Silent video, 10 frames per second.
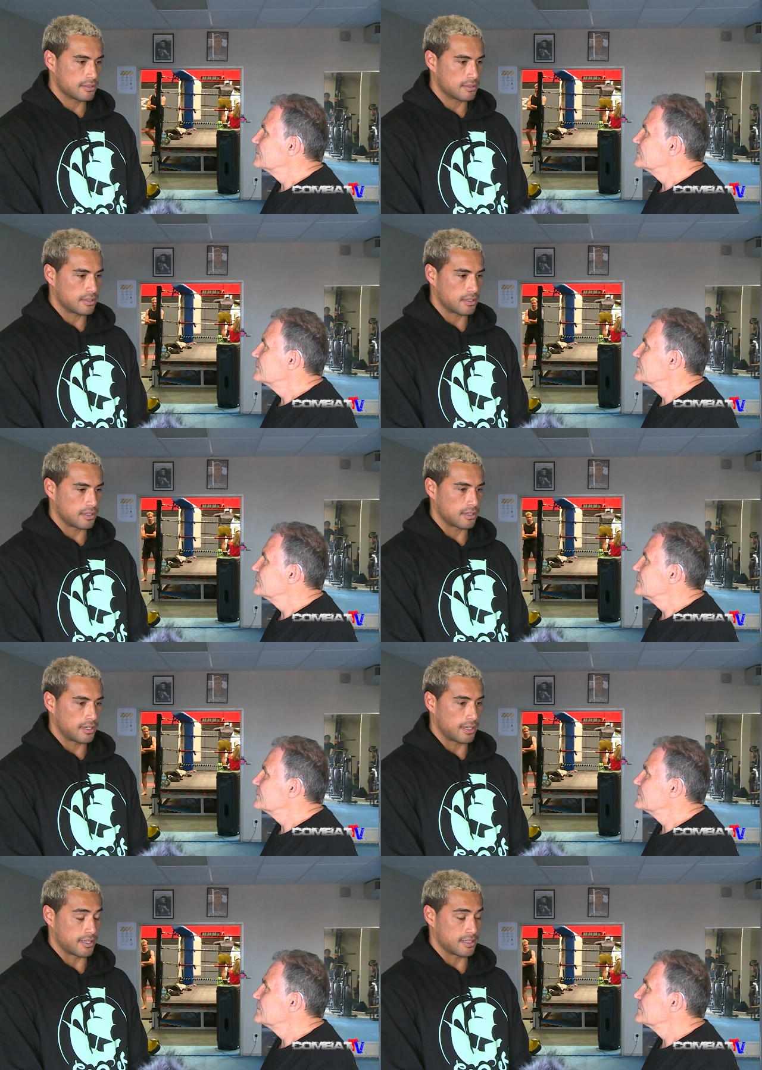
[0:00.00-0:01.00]
Speaker 1: Uh,
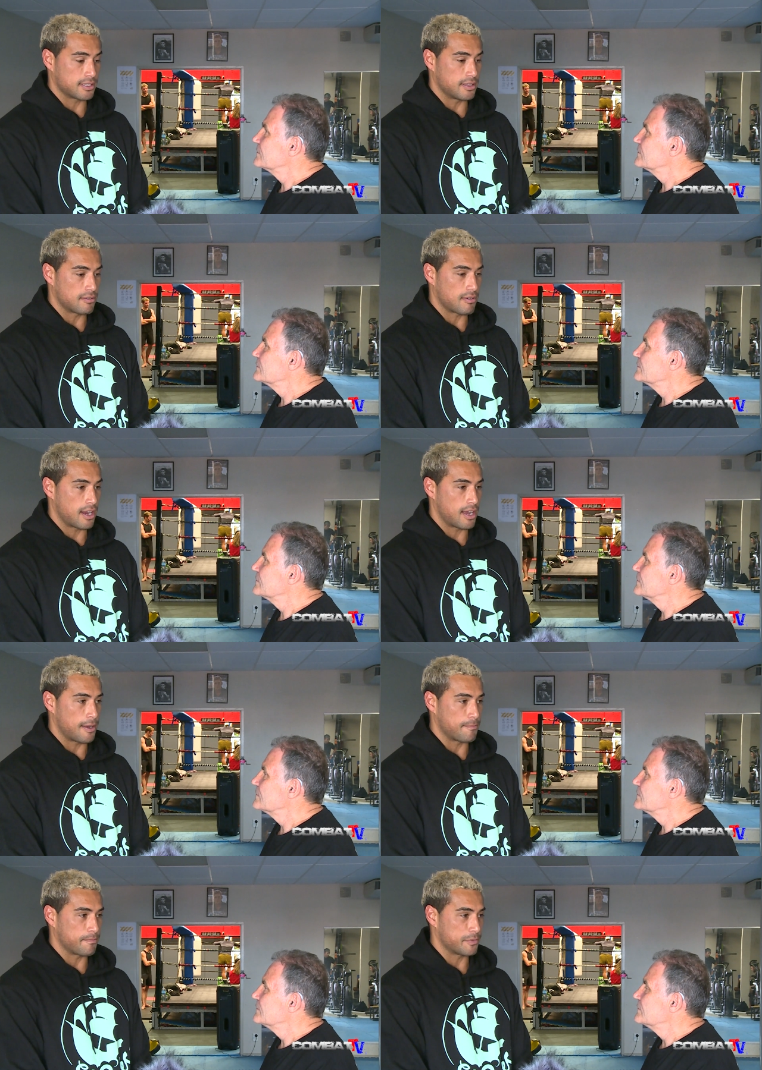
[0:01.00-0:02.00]
I guess in the right
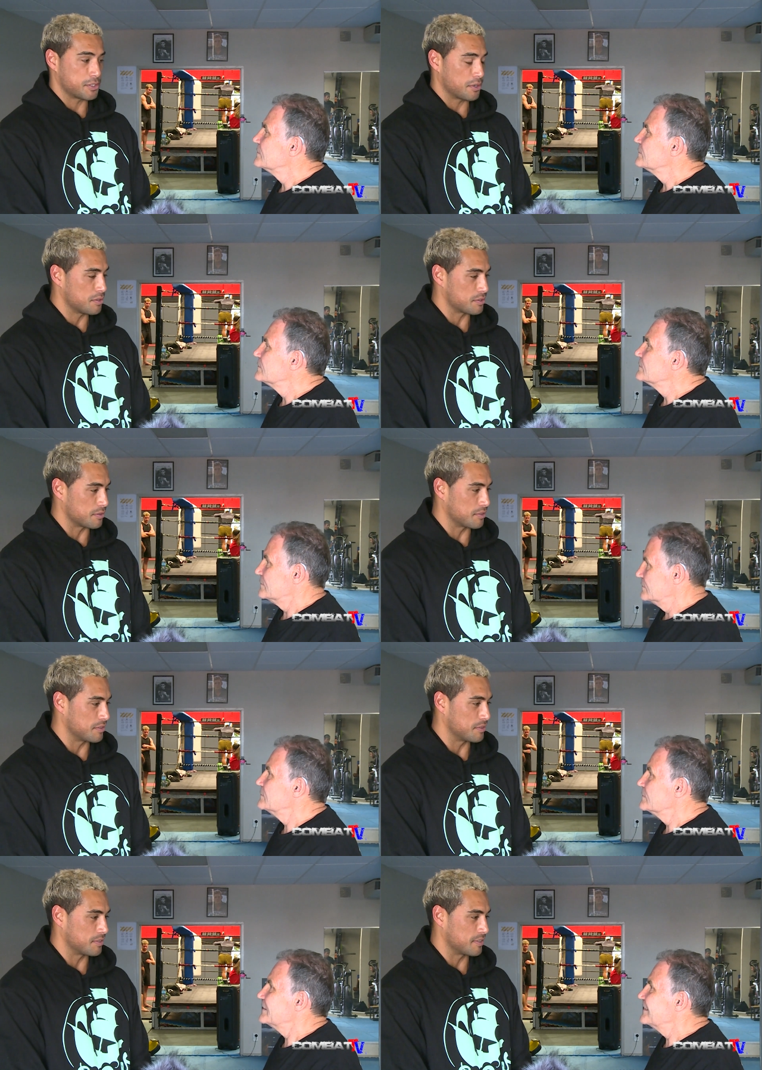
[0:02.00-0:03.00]
um, shows or,
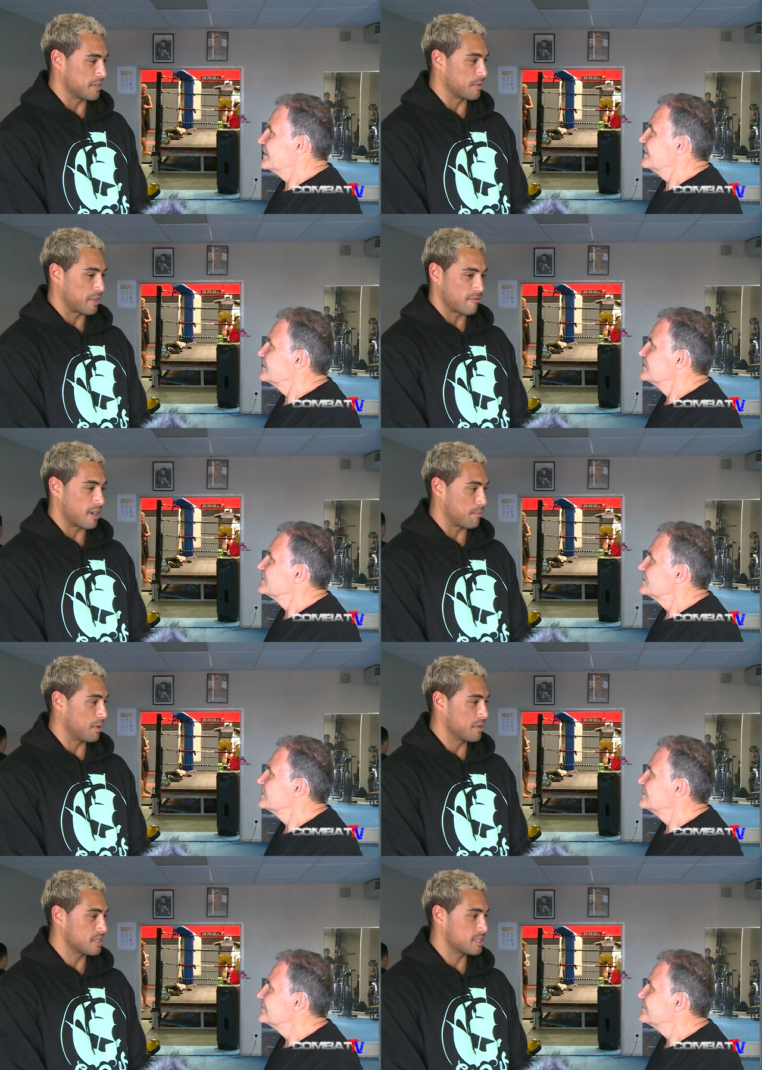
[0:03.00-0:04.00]
or you know with the right
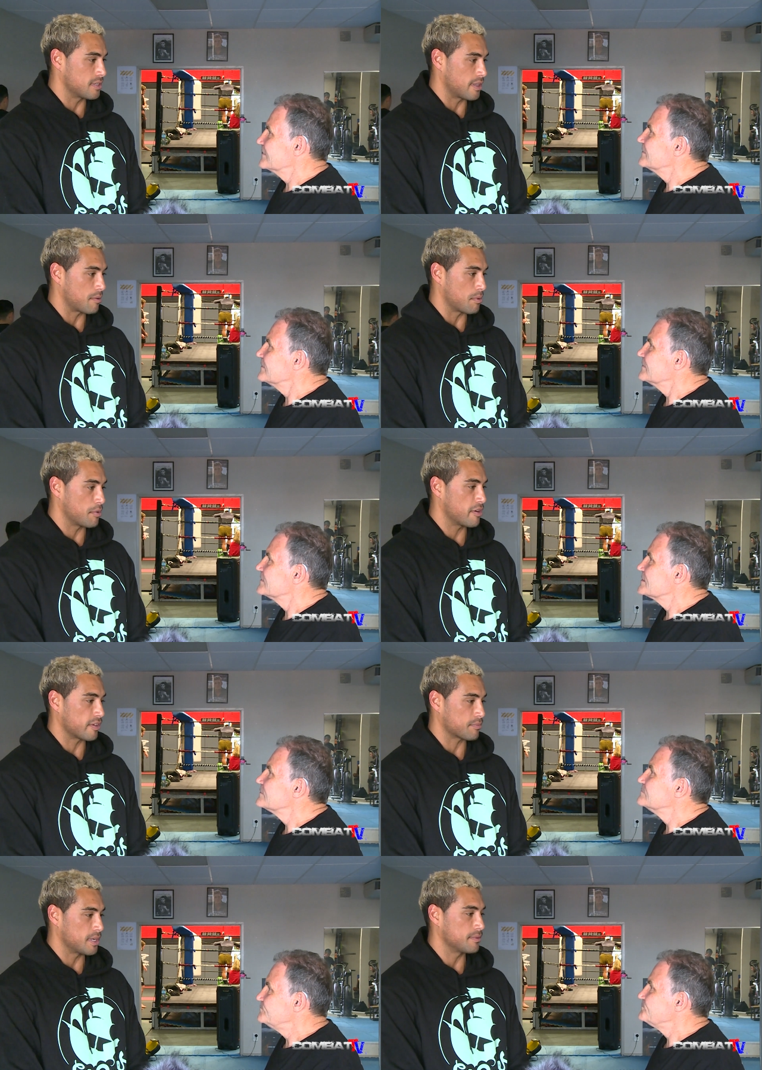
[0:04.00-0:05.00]
opponents, and that'll be
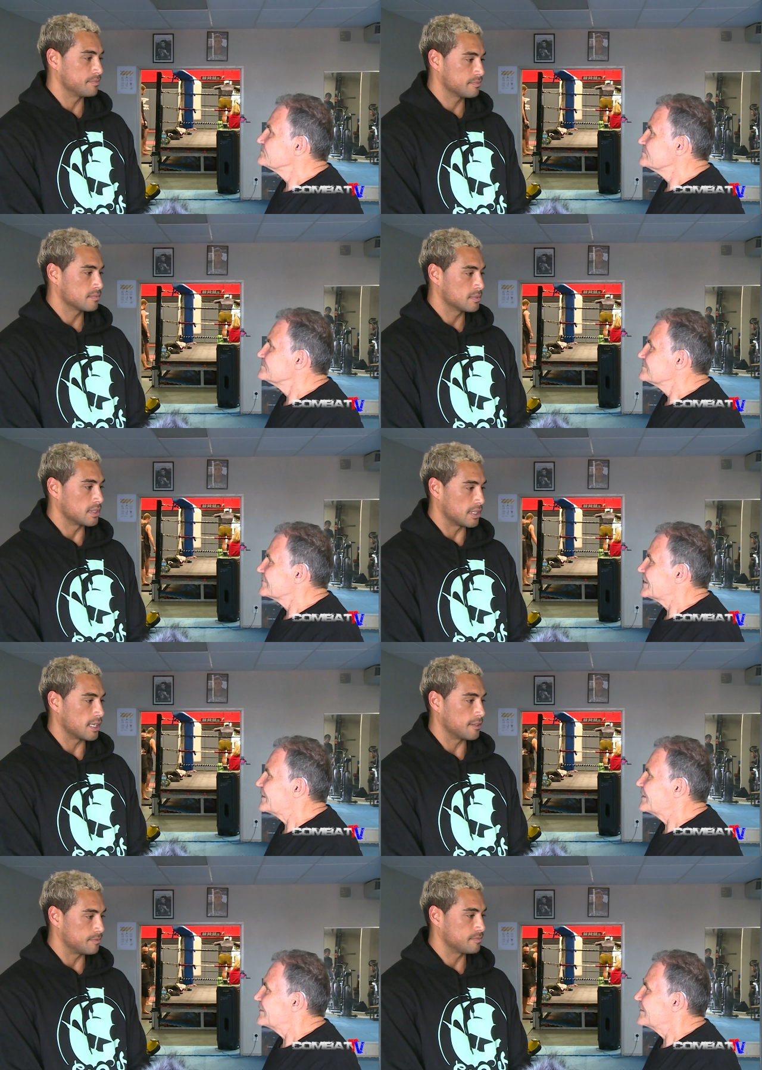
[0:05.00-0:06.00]
perfect, man.
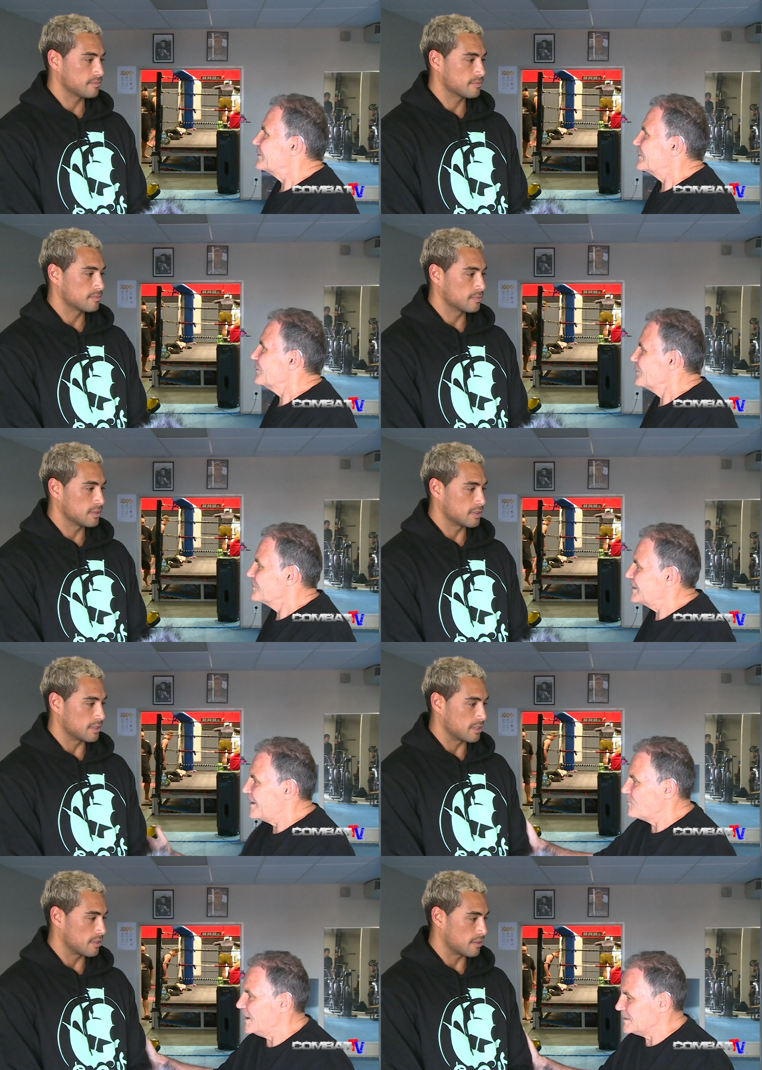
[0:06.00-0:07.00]
Speaker 2: Yeah. Cool.
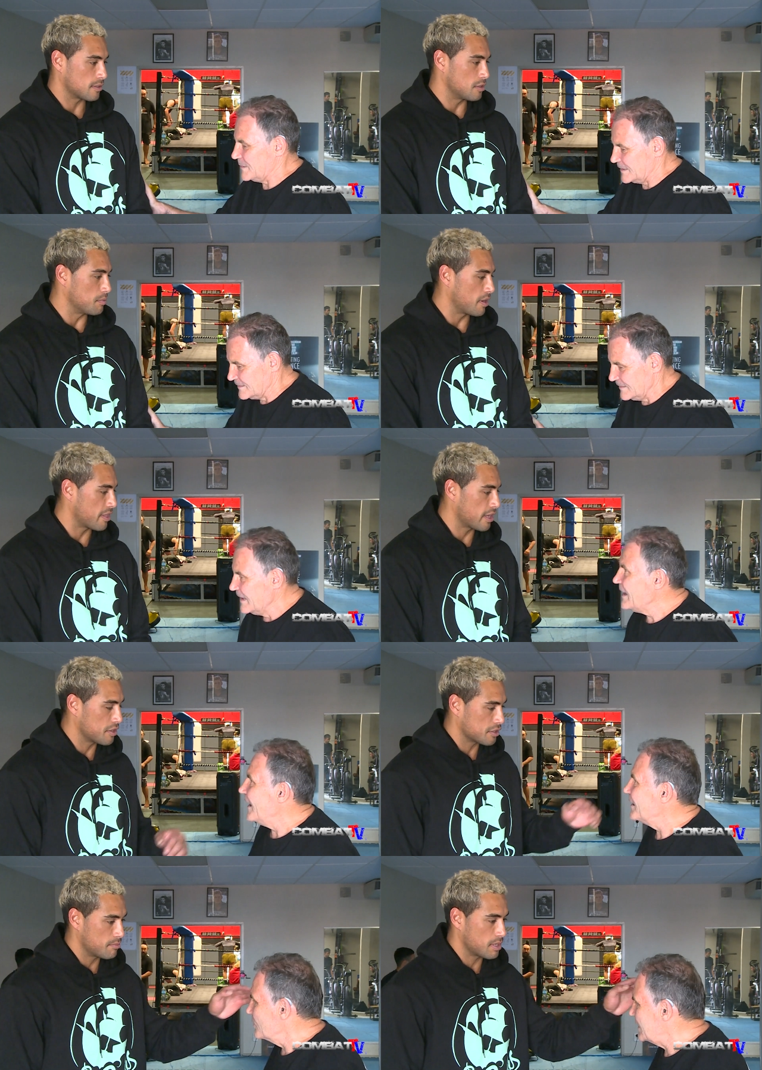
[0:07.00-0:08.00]
Can't wait, man. Cool, bro. Thank
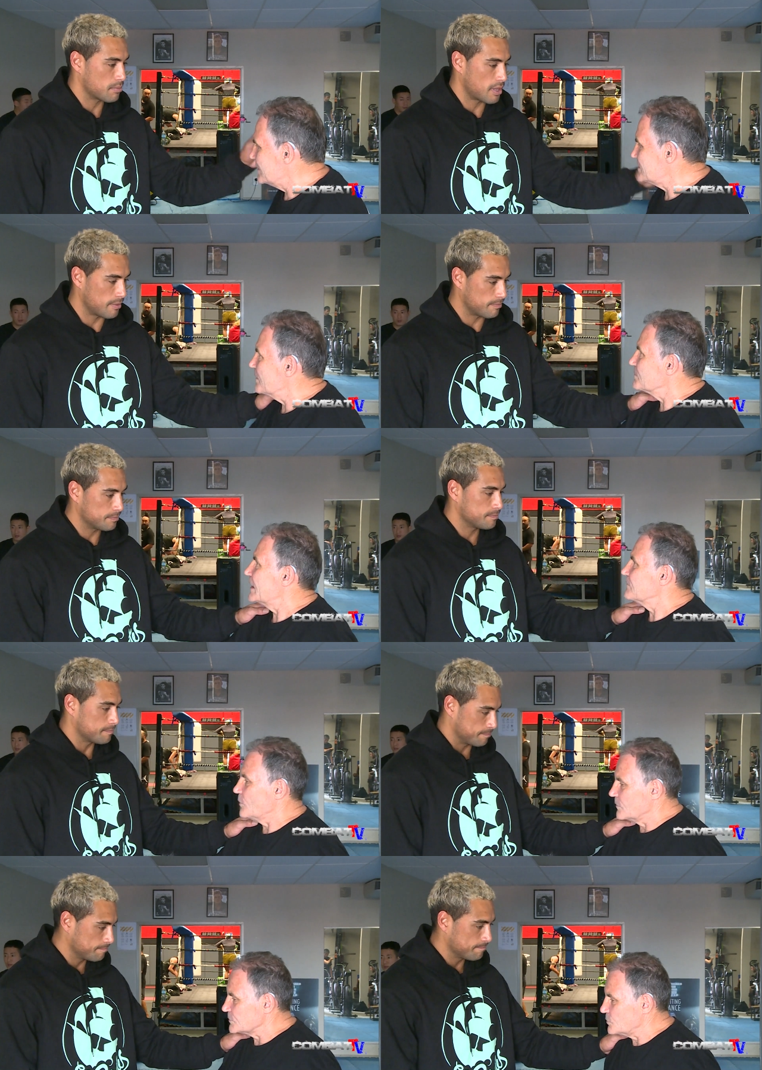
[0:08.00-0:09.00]
you hey, so we'll much. We'll catch up and have a
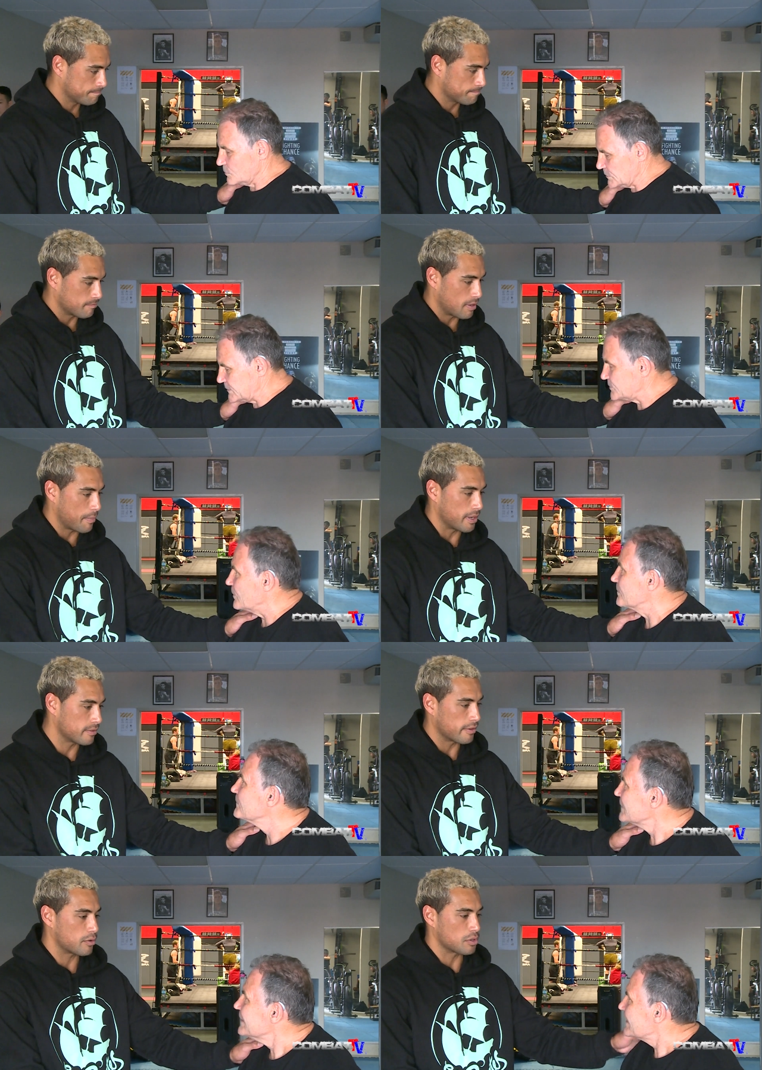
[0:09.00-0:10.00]
longer mm -hmm. talk next time.
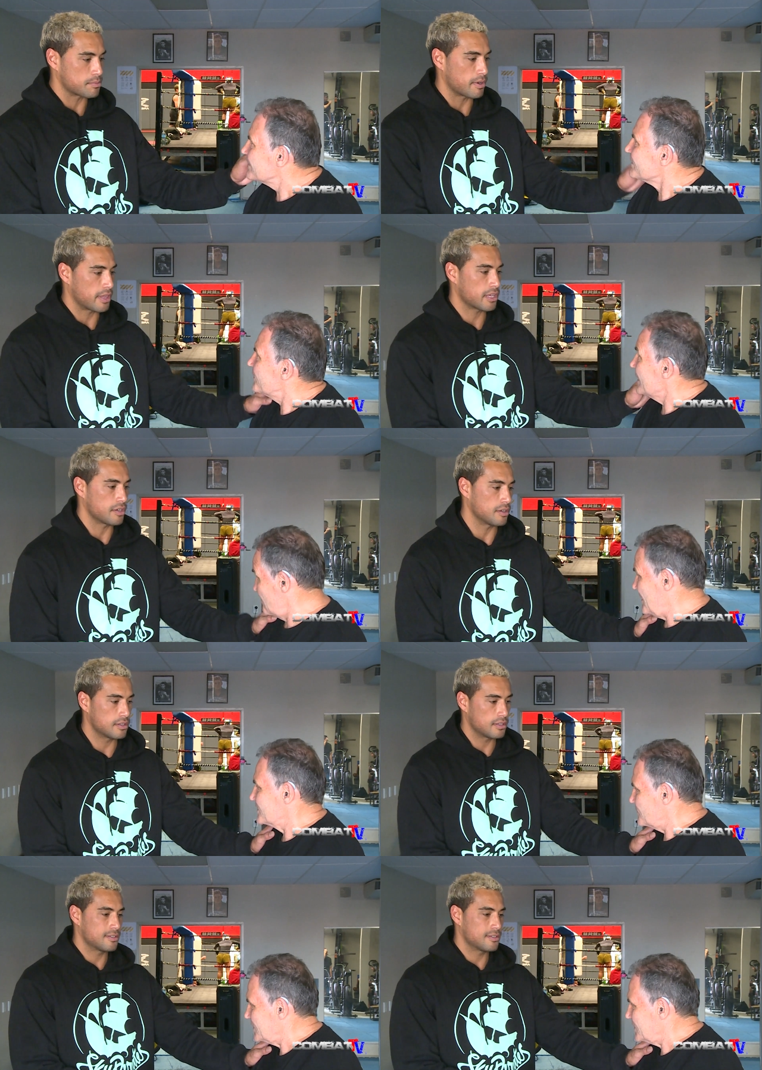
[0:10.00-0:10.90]
Of course, mate. Thank, thank you. Thanks for